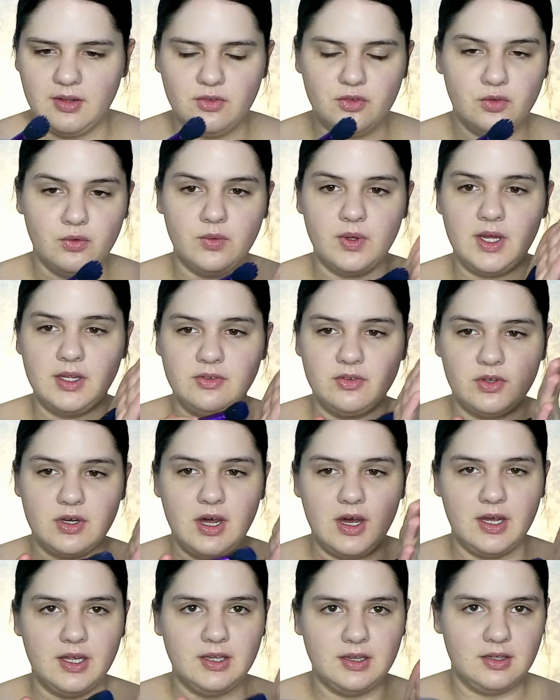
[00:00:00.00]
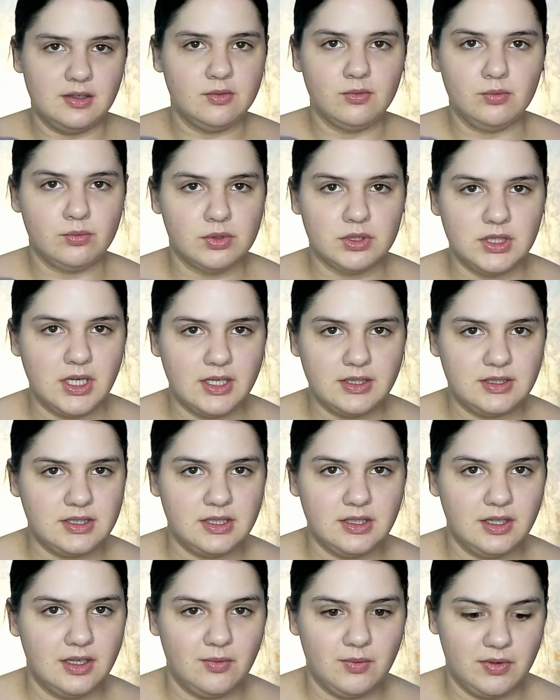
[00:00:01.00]
So we're not
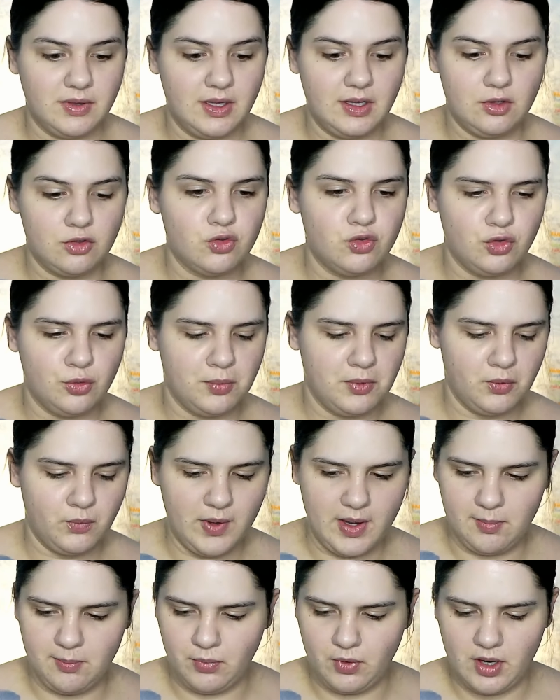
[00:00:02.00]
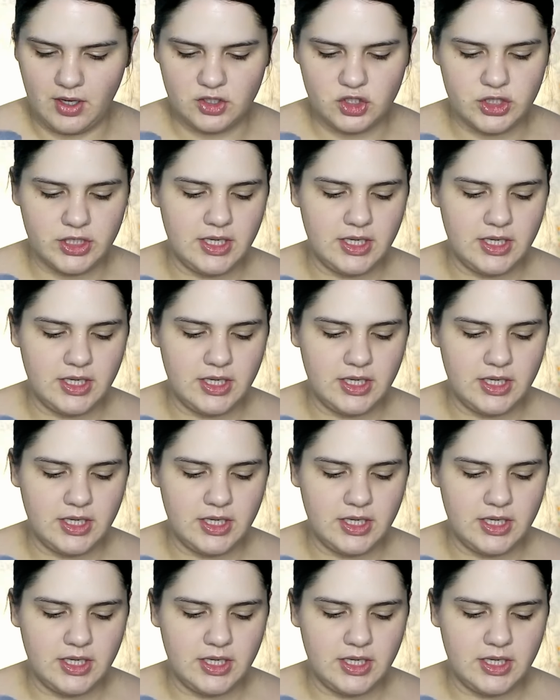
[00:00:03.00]
dealing with a super wet brush.